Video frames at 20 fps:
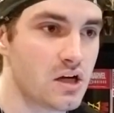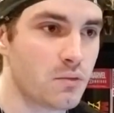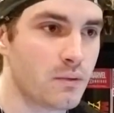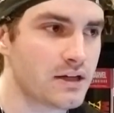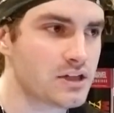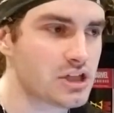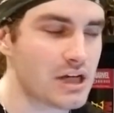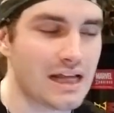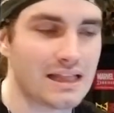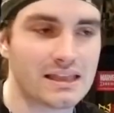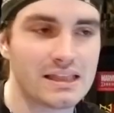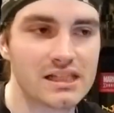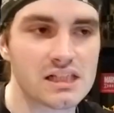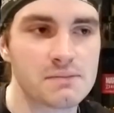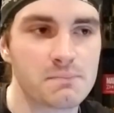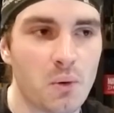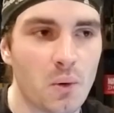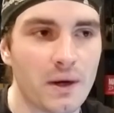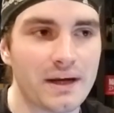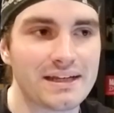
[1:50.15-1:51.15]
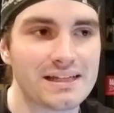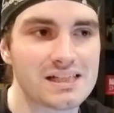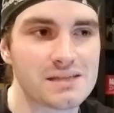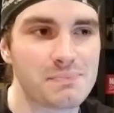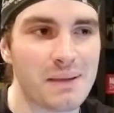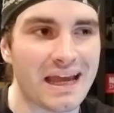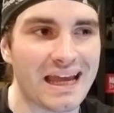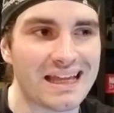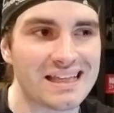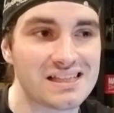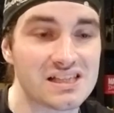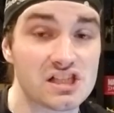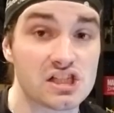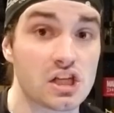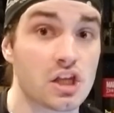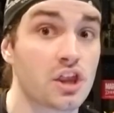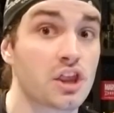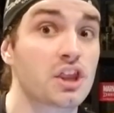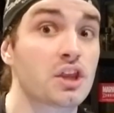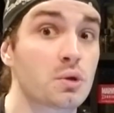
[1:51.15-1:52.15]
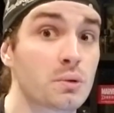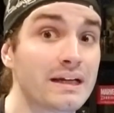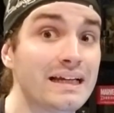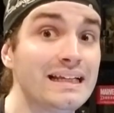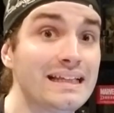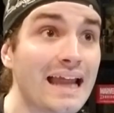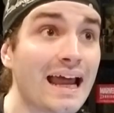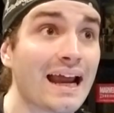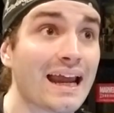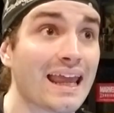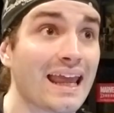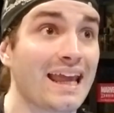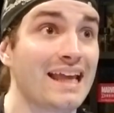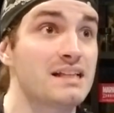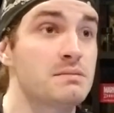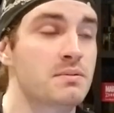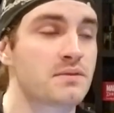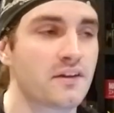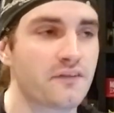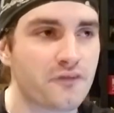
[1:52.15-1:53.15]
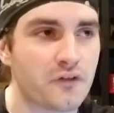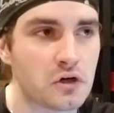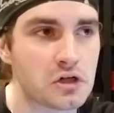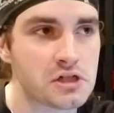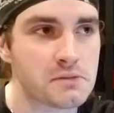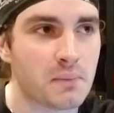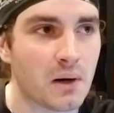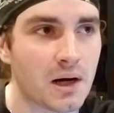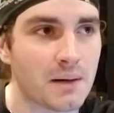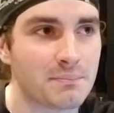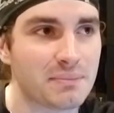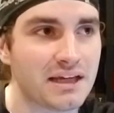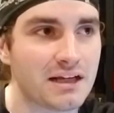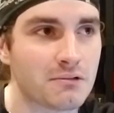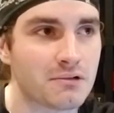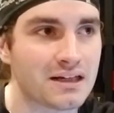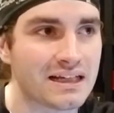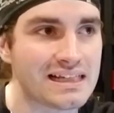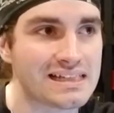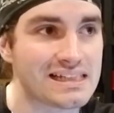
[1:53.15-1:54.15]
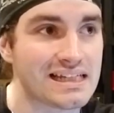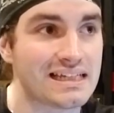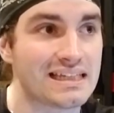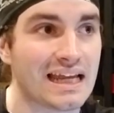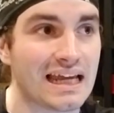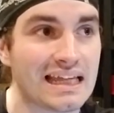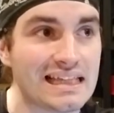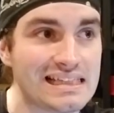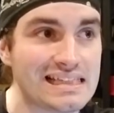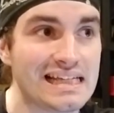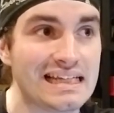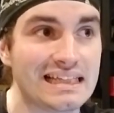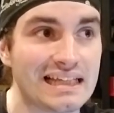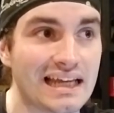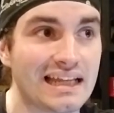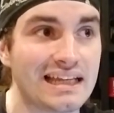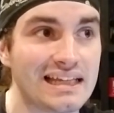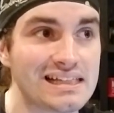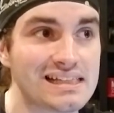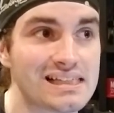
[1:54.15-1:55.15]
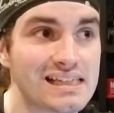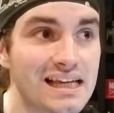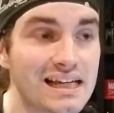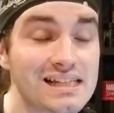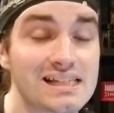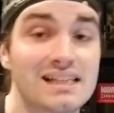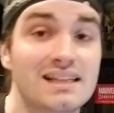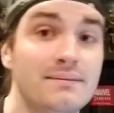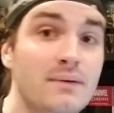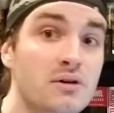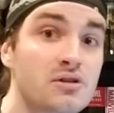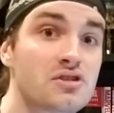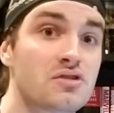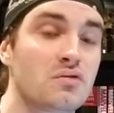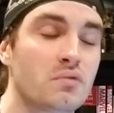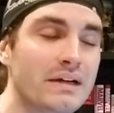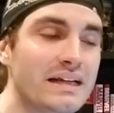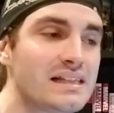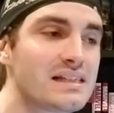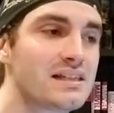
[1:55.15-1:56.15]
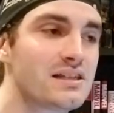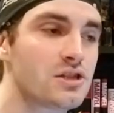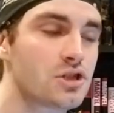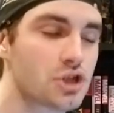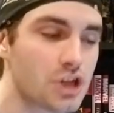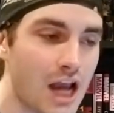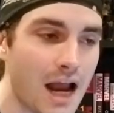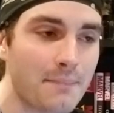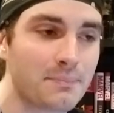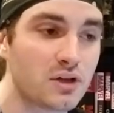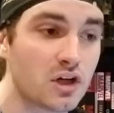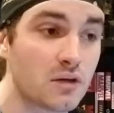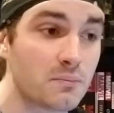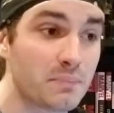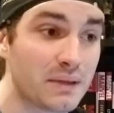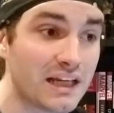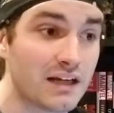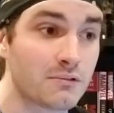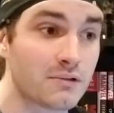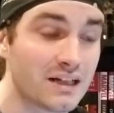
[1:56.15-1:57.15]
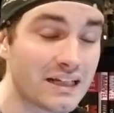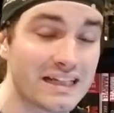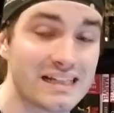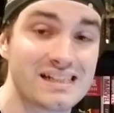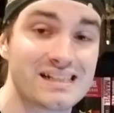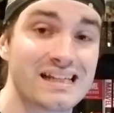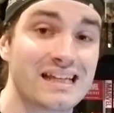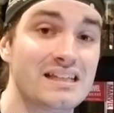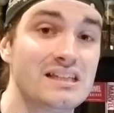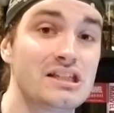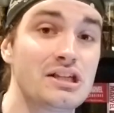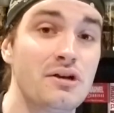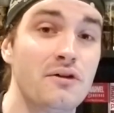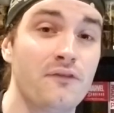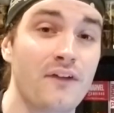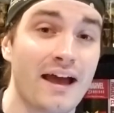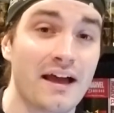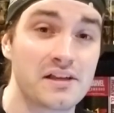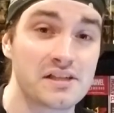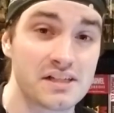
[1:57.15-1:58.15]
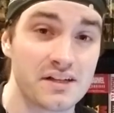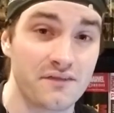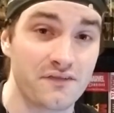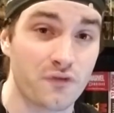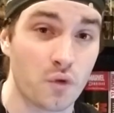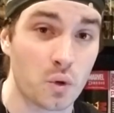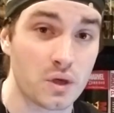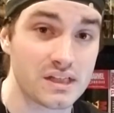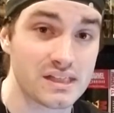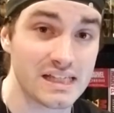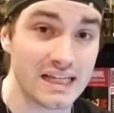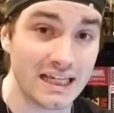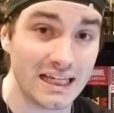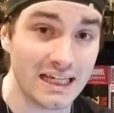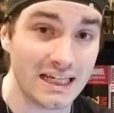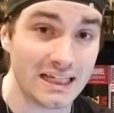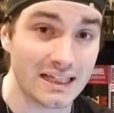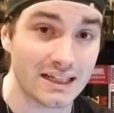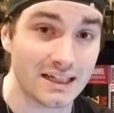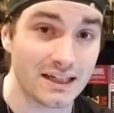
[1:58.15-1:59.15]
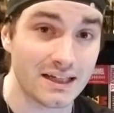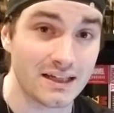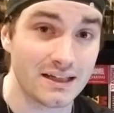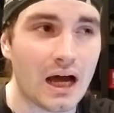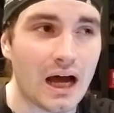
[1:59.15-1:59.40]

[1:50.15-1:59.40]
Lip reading: which at this point spans three decades, with the first part being released in 1996 and the most recent chapter being released in 2014.